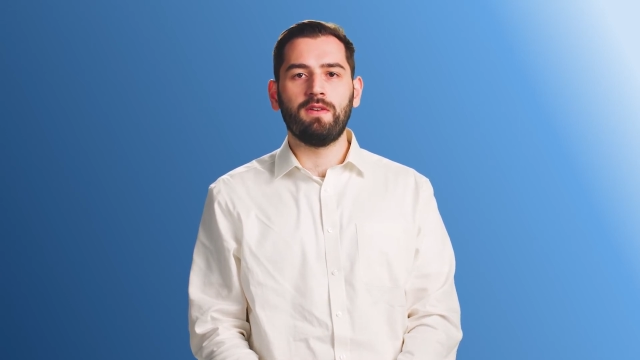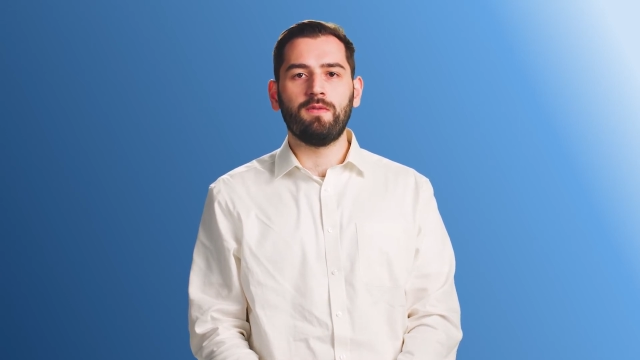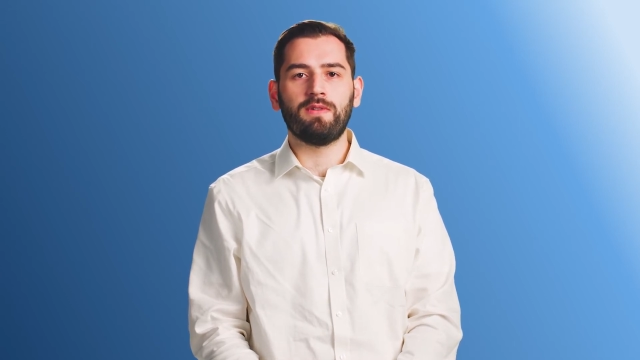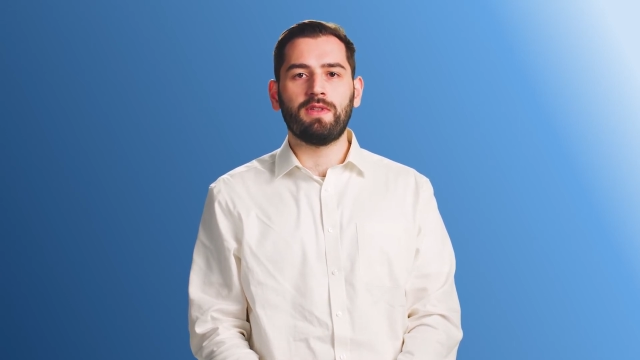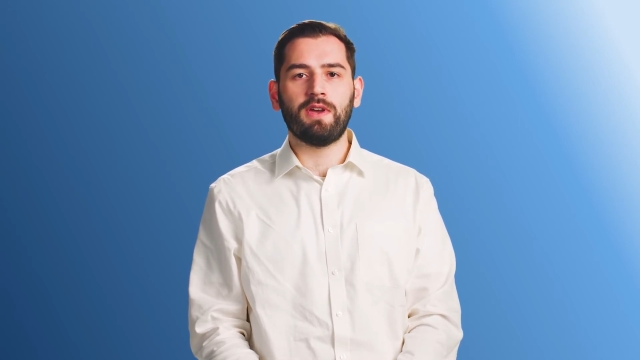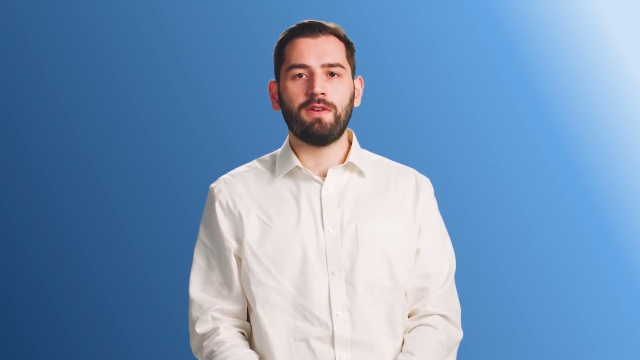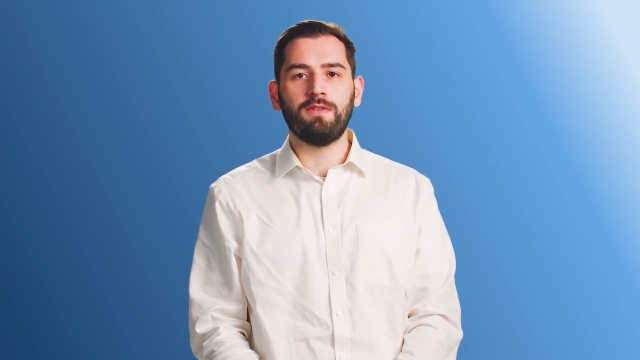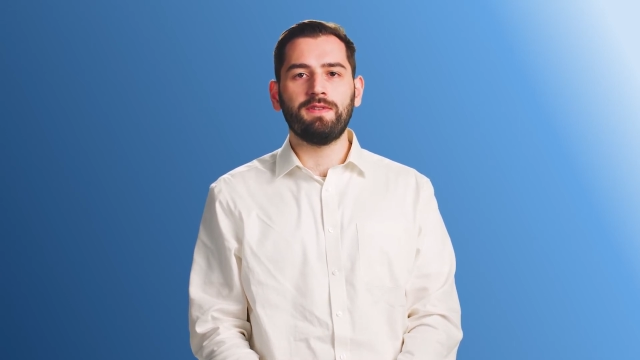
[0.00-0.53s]
with
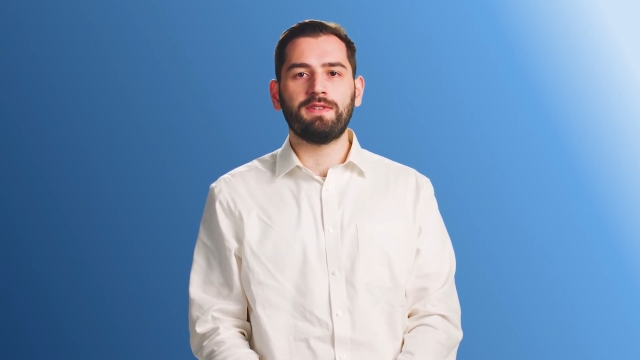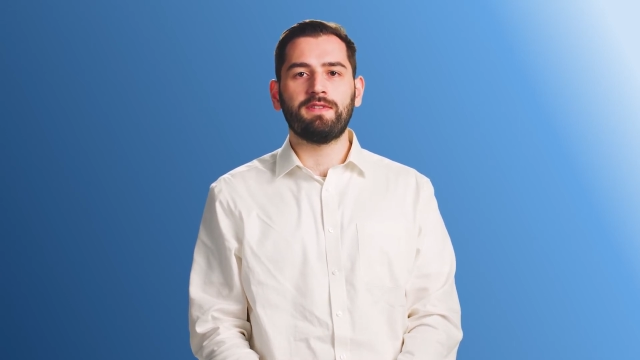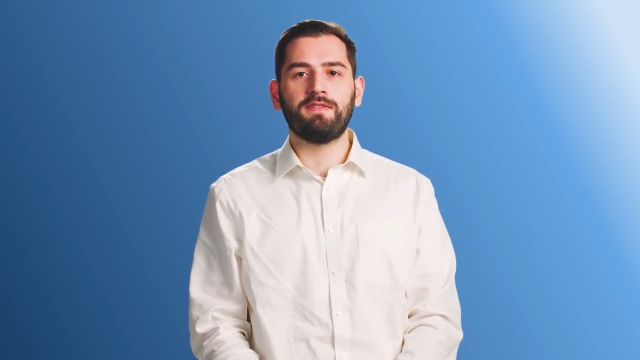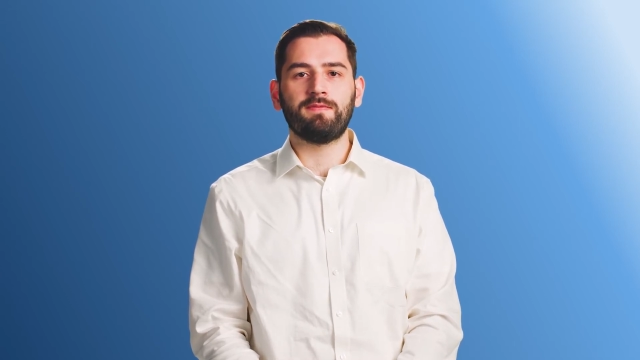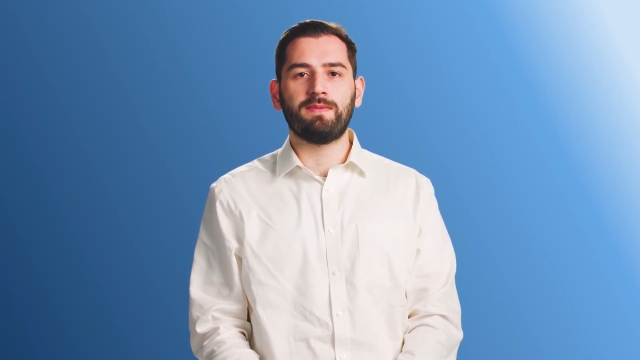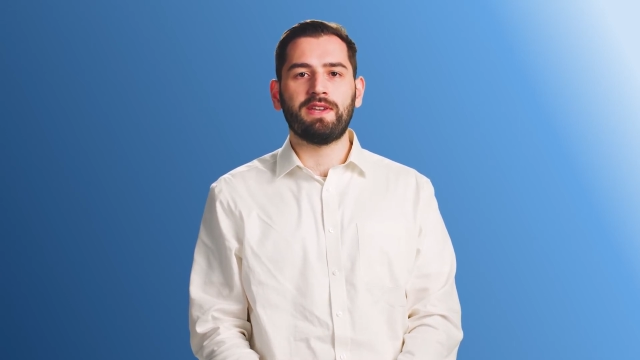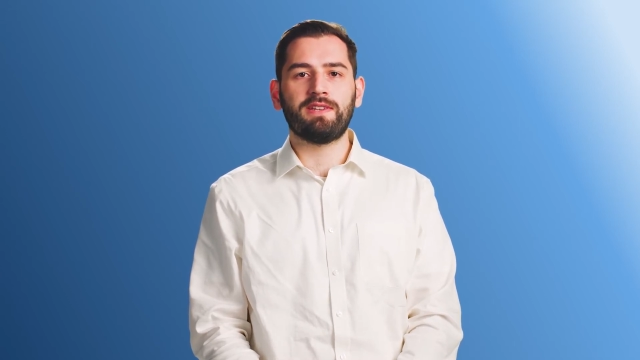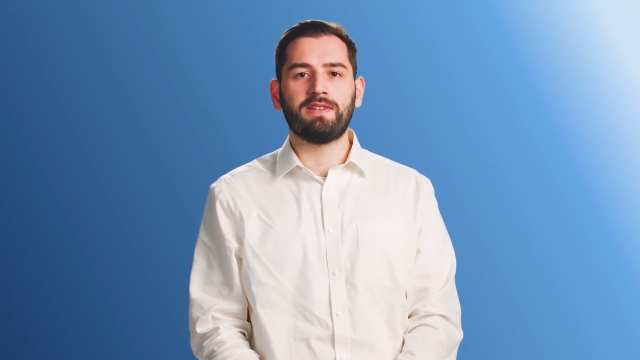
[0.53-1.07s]
a host of
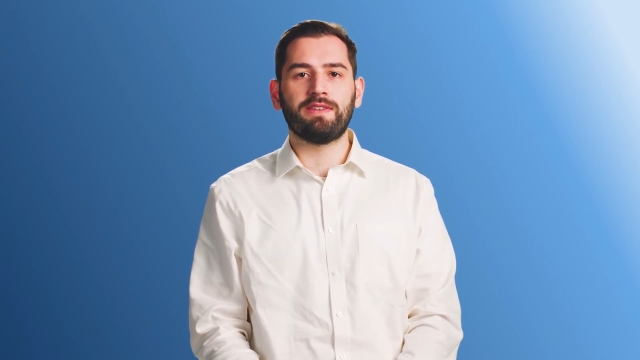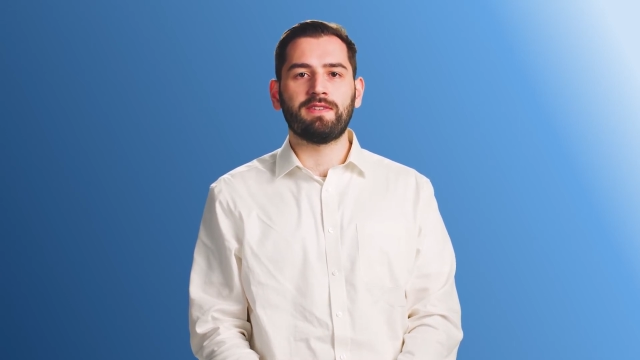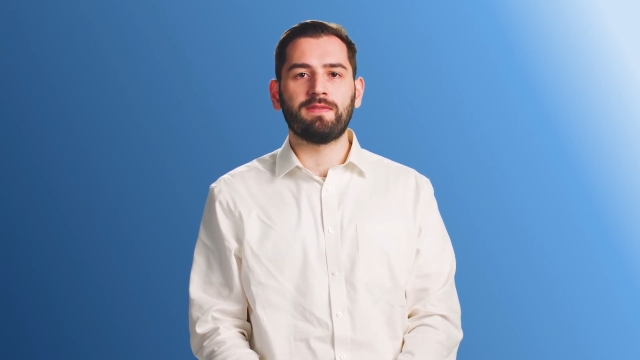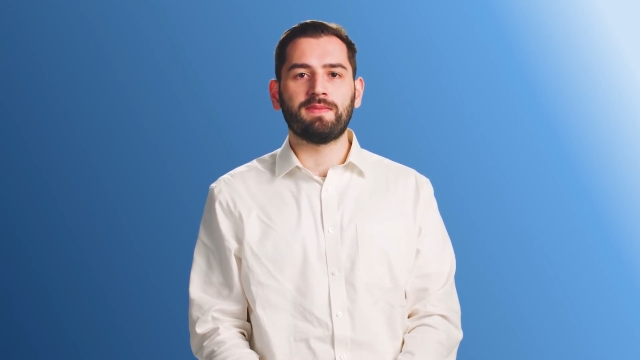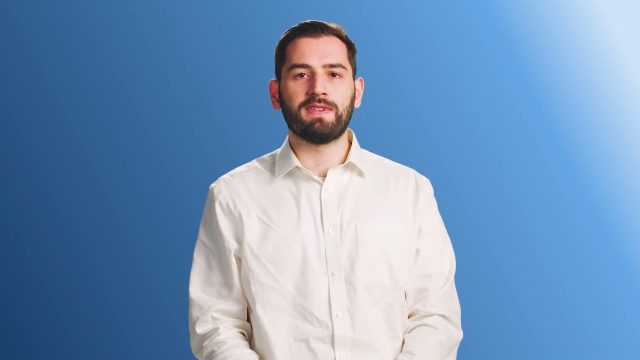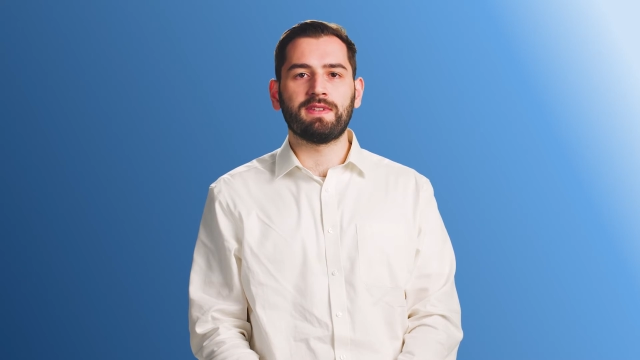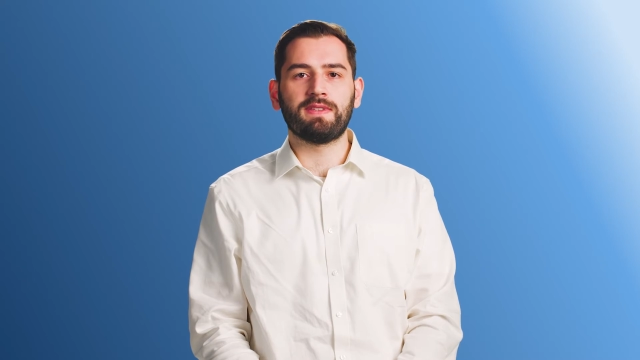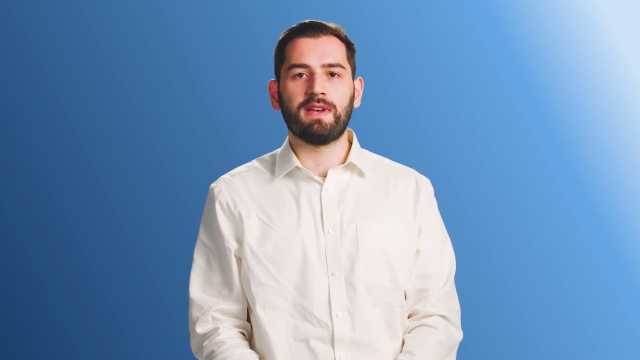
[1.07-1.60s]

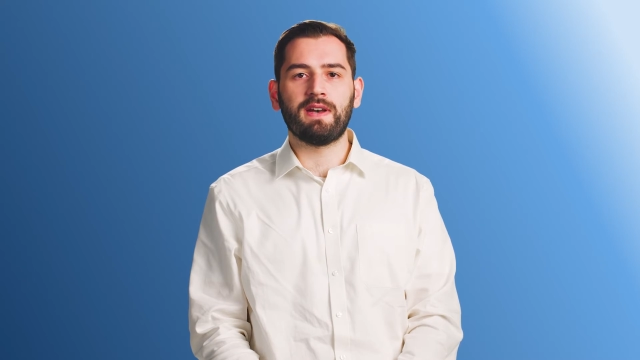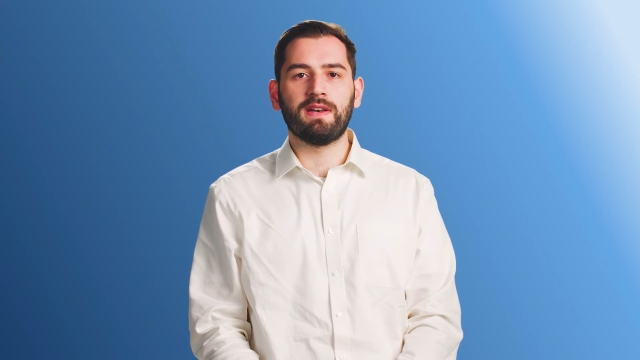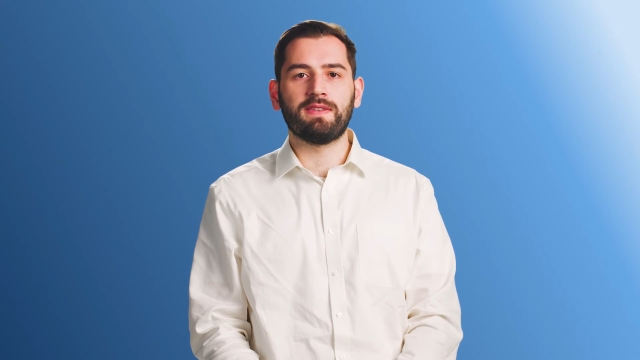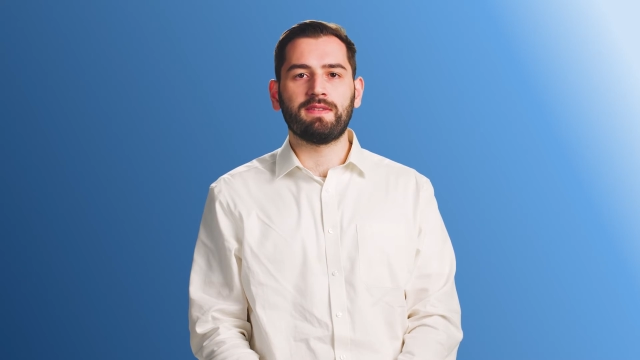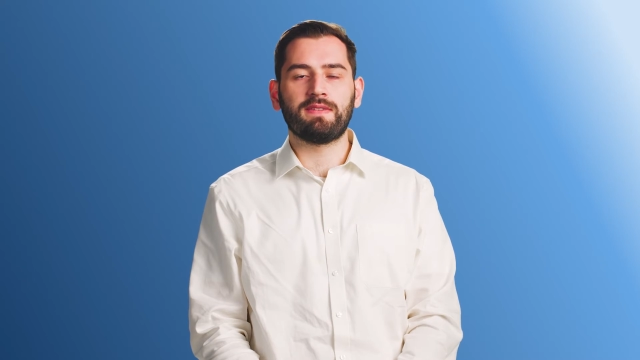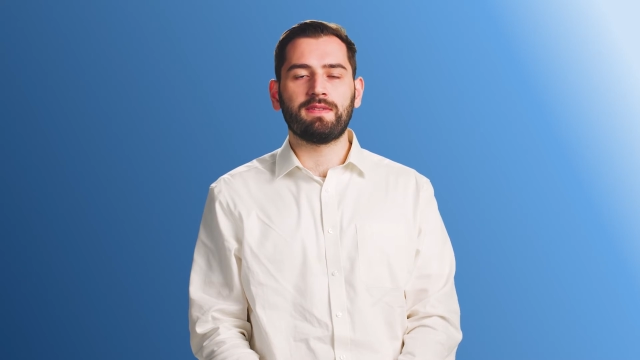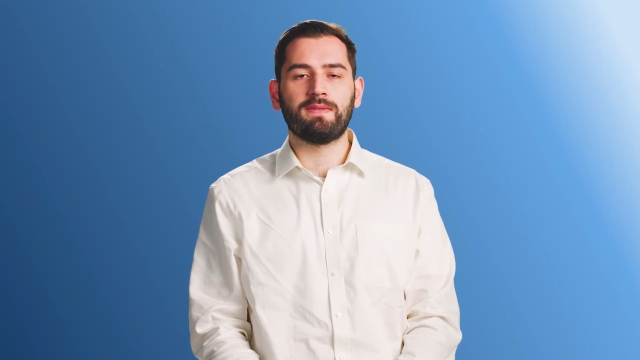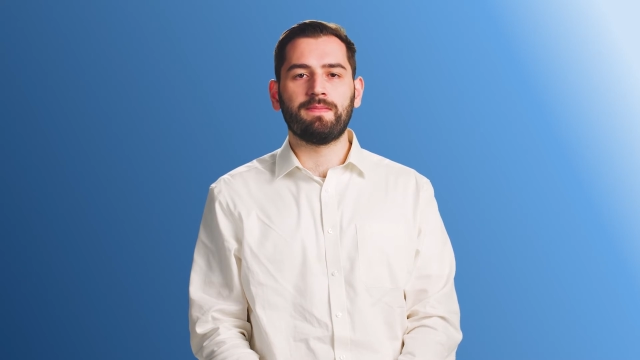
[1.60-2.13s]
specialisms and
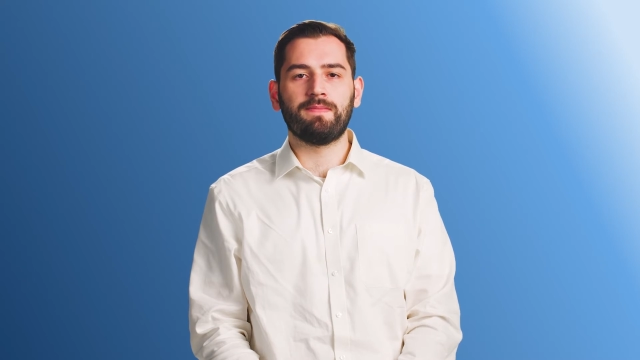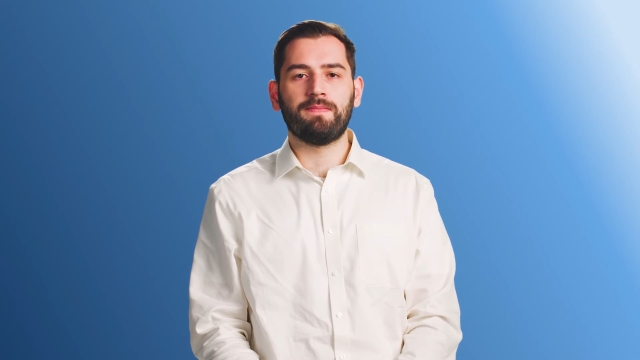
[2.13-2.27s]
tasks.